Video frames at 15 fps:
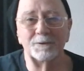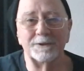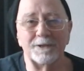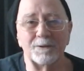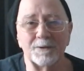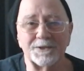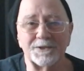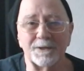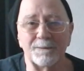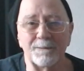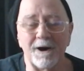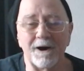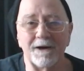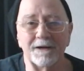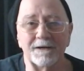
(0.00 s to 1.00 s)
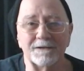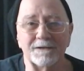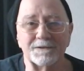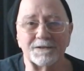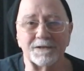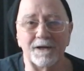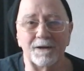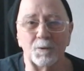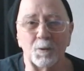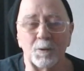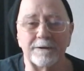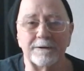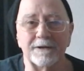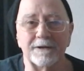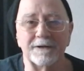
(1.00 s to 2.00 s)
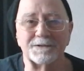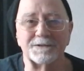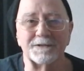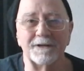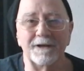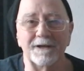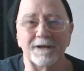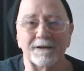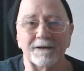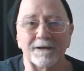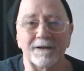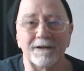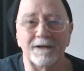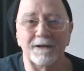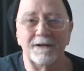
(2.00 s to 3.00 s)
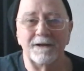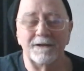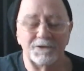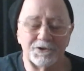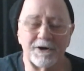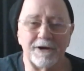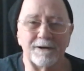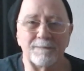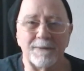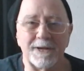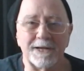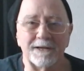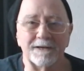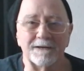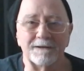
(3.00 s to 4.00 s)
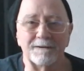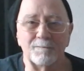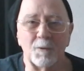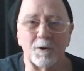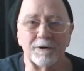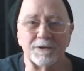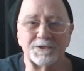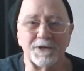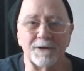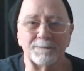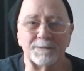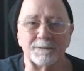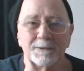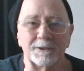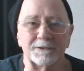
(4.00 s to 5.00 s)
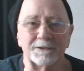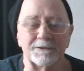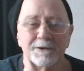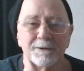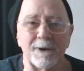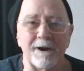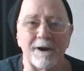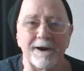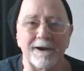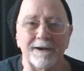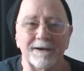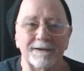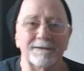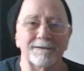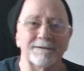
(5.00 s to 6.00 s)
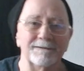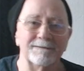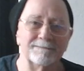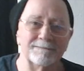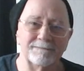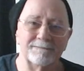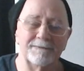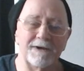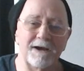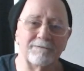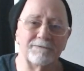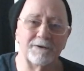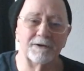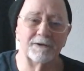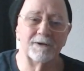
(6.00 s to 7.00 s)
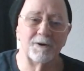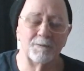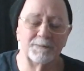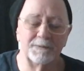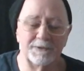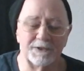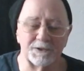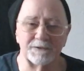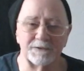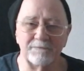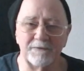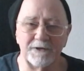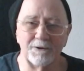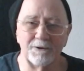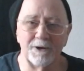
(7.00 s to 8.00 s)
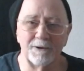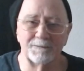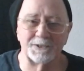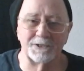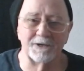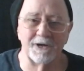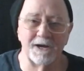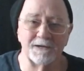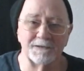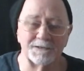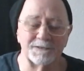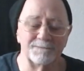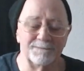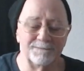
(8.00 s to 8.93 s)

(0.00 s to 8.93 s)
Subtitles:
deal with some oddness and weirdness and try to make it more acceptable to your brain. Have fun. Hope this video helps you guys.